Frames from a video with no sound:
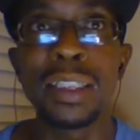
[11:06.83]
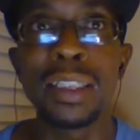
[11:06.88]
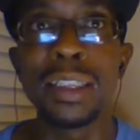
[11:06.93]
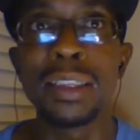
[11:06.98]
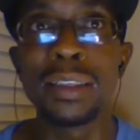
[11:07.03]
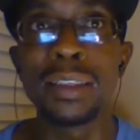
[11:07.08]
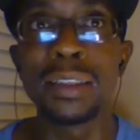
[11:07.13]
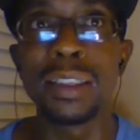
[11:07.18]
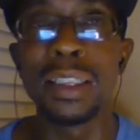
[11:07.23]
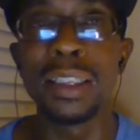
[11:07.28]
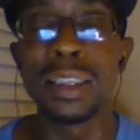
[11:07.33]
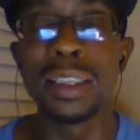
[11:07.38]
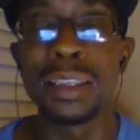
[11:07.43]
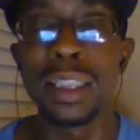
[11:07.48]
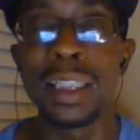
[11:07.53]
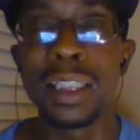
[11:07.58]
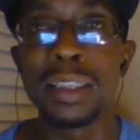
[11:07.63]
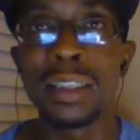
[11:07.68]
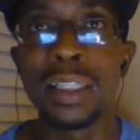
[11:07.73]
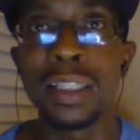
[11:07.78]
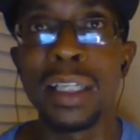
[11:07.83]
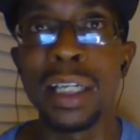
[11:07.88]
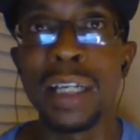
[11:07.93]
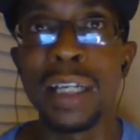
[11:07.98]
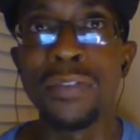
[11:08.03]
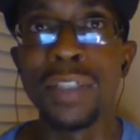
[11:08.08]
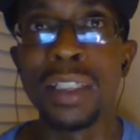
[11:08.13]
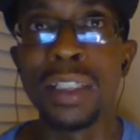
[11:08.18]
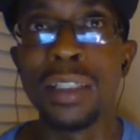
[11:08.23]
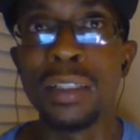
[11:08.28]
it's actually
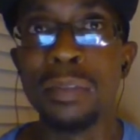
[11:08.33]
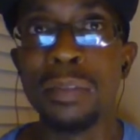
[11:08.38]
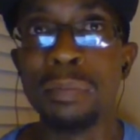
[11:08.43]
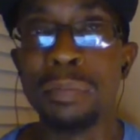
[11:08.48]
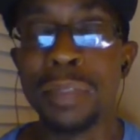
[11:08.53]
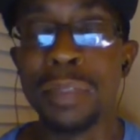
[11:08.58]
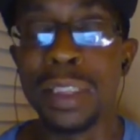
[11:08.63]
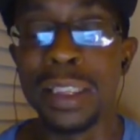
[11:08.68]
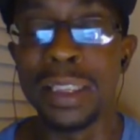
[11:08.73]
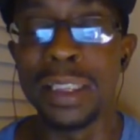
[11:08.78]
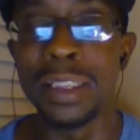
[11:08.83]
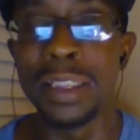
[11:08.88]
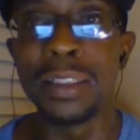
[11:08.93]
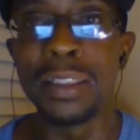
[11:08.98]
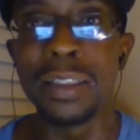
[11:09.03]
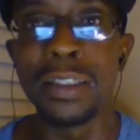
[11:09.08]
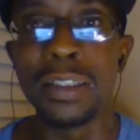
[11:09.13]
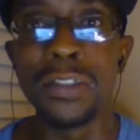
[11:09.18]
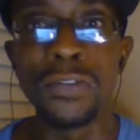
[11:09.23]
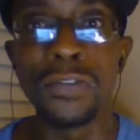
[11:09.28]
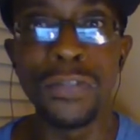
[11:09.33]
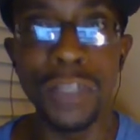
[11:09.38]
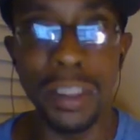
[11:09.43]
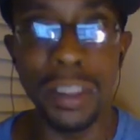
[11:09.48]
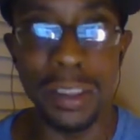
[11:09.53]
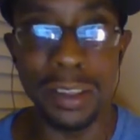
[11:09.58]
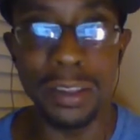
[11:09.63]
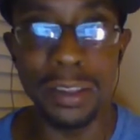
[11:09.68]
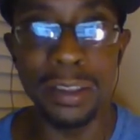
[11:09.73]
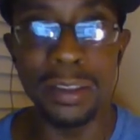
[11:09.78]
having a big
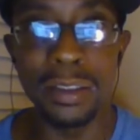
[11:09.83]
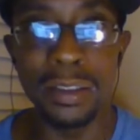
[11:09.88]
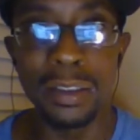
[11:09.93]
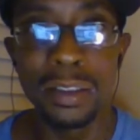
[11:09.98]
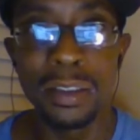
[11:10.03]
effect.